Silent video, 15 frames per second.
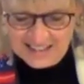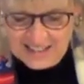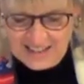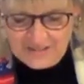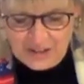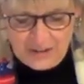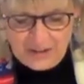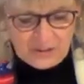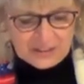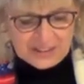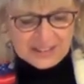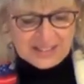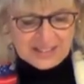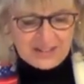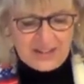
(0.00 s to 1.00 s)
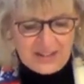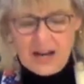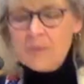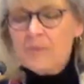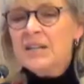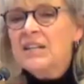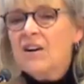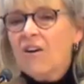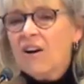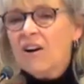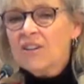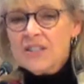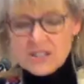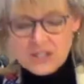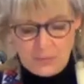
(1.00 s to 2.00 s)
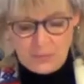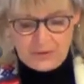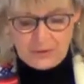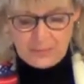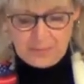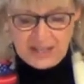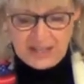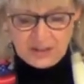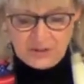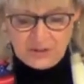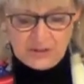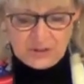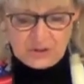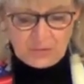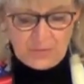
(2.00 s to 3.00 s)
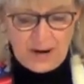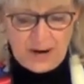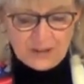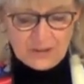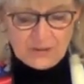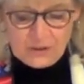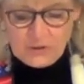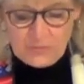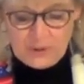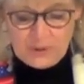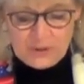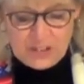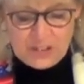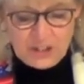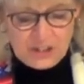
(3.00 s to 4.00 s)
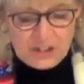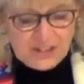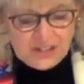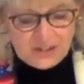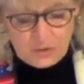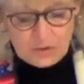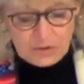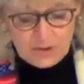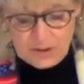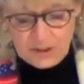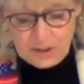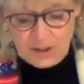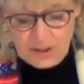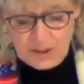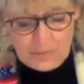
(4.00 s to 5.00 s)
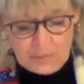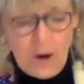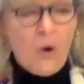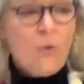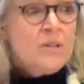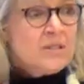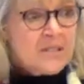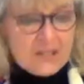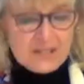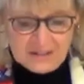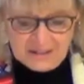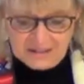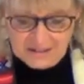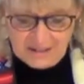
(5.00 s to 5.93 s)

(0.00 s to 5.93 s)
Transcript: Have you ever considered how many artists, whether painters or writers or musicians or poets,